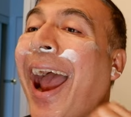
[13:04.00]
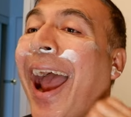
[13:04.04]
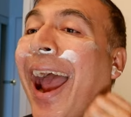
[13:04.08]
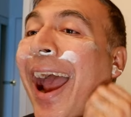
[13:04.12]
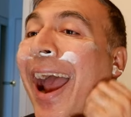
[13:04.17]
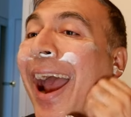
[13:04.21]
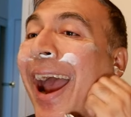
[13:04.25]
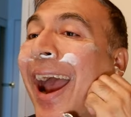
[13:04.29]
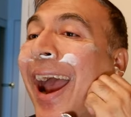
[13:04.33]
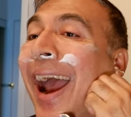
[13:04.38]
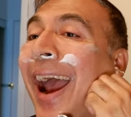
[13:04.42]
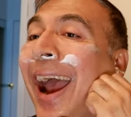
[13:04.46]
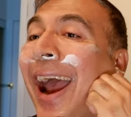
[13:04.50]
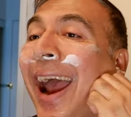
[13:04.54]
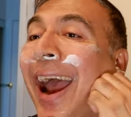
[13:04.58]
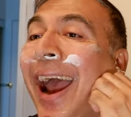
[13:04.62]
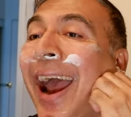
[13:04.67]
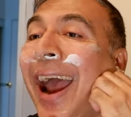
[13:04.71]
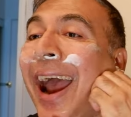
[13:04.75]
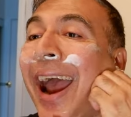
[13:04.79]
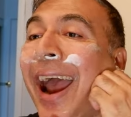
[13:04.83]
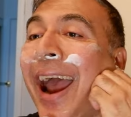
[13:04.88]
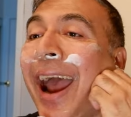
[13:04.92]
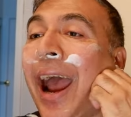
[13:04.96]

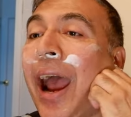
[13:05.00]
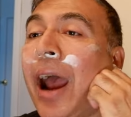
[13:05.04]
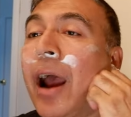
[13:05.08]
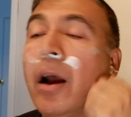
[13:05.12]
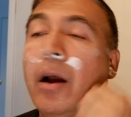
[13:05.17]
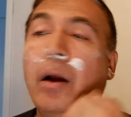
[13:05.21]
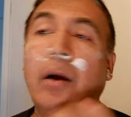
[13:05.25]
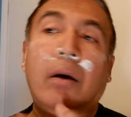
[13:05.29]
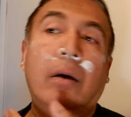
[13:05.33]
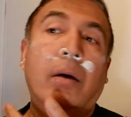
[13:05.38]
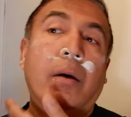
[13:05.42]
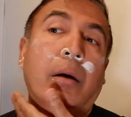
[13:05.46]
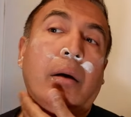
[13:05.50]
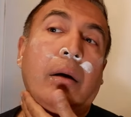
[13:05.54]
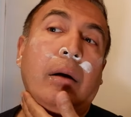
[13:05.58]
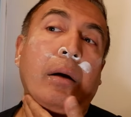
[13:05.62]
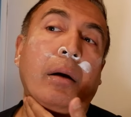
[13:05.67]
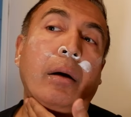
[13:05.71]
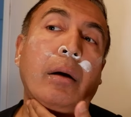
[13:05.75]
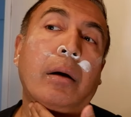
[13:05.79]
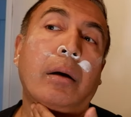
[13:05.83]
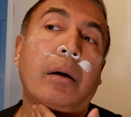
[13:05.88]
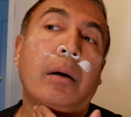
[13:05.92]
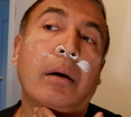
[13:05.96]

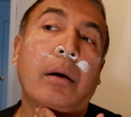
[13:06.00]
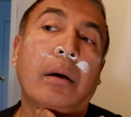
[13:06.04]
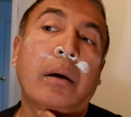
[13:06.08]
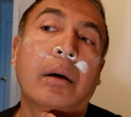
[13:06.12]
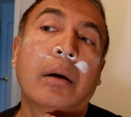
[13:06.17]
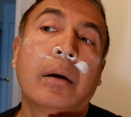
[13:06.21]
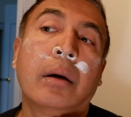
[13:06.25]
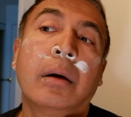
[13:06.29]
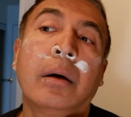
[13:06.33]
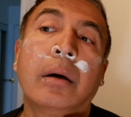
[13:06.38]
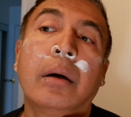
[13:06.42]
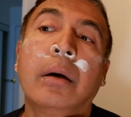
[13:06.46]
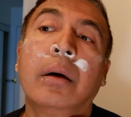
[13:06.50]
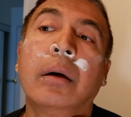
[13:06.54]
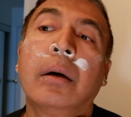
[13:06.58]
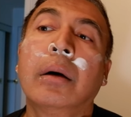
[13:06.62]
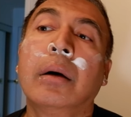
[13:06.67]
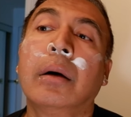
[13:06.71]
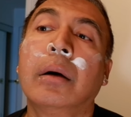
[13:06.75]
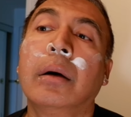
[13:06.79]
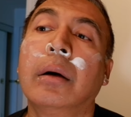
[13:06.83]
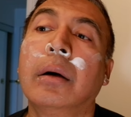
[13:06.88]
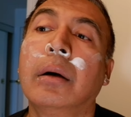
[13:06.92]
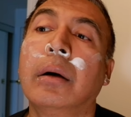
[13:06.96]

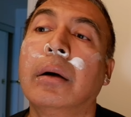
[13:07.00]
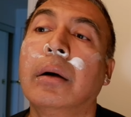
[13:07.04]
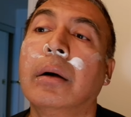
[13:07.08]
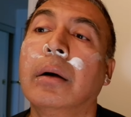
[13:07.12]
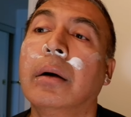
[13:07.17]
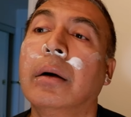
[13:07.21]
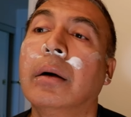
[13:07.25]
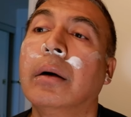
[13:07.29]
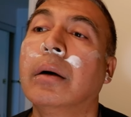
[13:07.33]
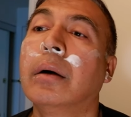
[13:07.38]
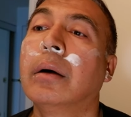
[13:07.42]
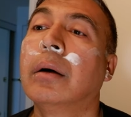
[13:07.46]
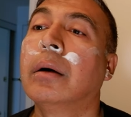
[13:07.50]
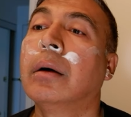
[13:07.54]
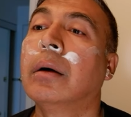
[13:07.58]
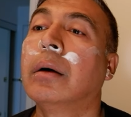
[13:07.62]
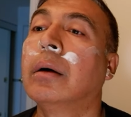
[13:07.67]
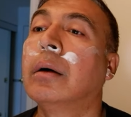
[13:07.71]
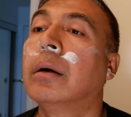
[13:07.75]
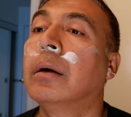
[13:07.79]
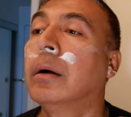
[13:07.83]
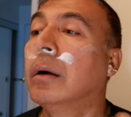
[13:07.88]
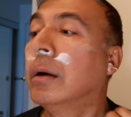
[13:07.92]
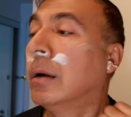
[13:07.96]

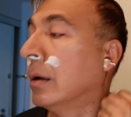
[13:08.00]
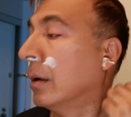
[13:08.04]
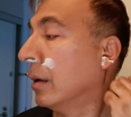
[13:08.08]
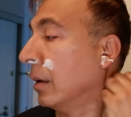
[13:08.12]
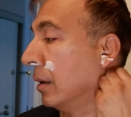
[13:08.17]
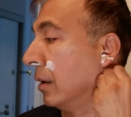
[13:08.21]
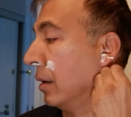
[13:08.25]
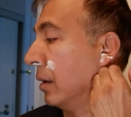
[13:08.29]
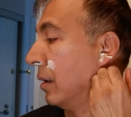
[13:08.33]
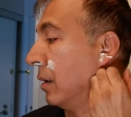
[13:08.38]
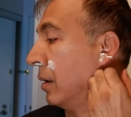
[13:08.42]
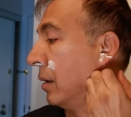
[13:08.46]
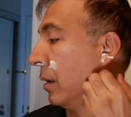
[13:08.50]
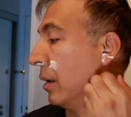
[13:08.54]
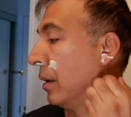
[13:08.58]
No one is speaking in this clip.